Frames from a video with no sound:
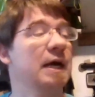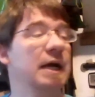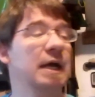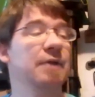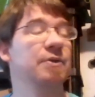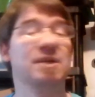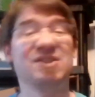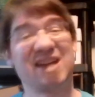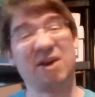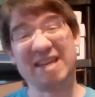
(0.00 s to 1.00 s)
There
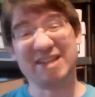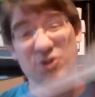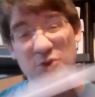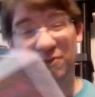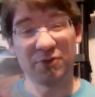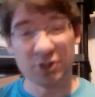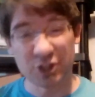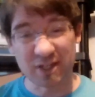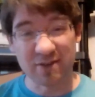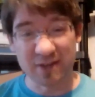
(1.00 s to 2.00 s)
is now a new
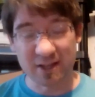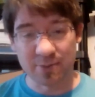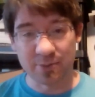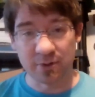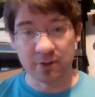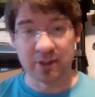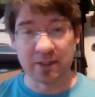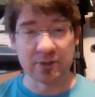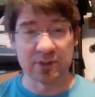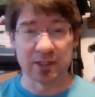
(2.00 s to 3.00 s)
version available that
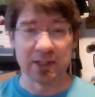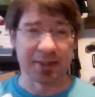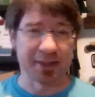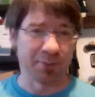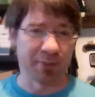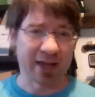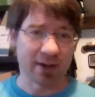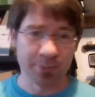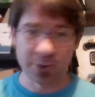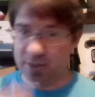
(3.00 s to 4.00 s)
is in the little black
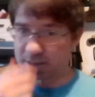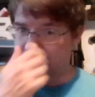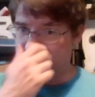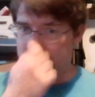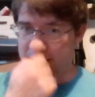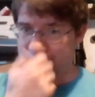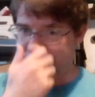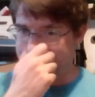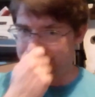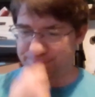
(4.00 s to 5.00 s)
book
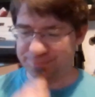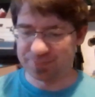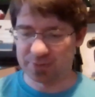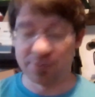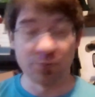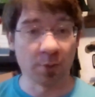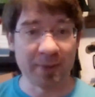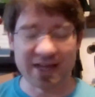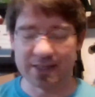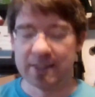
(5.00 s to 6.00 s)
um,
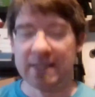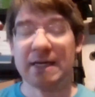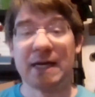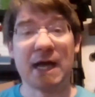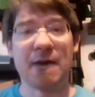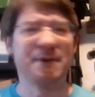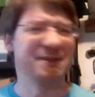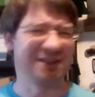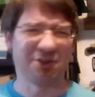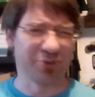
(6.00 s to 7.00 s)
format, but
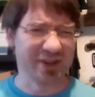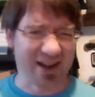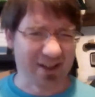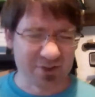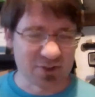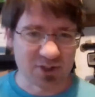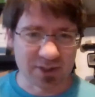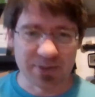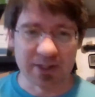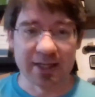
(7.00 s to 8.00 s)
it's like $3 or
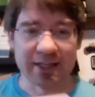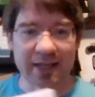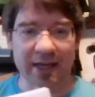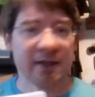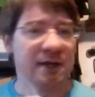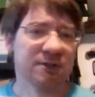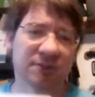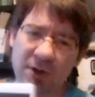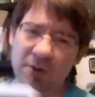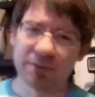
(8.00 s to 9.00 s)
something like that.
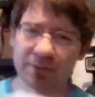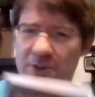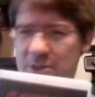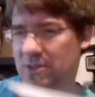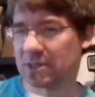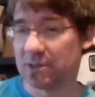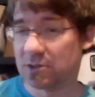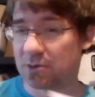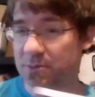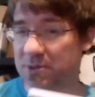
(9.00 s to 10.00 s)
So, just in
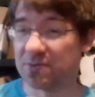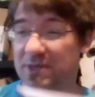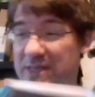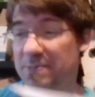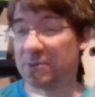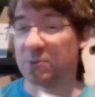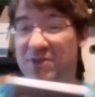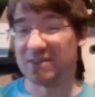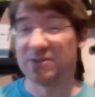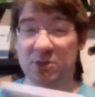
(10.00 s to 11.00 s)
terms of keeping with
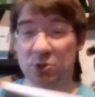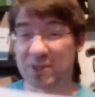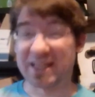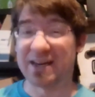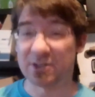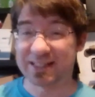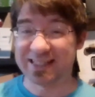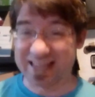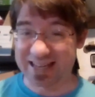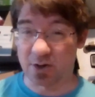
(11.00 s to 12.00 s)
things that you can actually
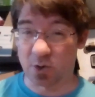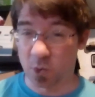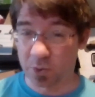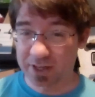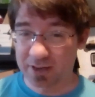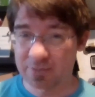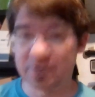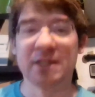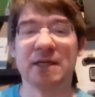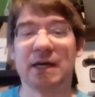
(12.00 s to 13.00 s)
get hold of,
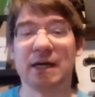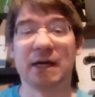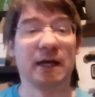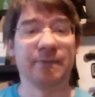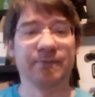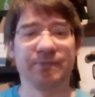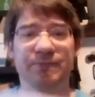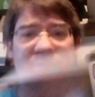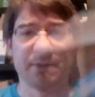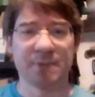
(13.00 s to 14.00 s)
I'm
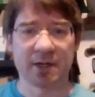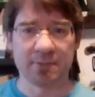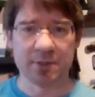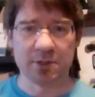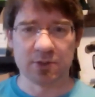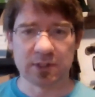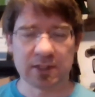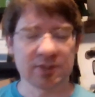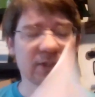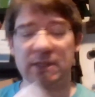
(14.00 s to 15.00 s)
not going to be using
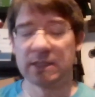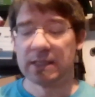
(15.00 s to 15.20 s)
this.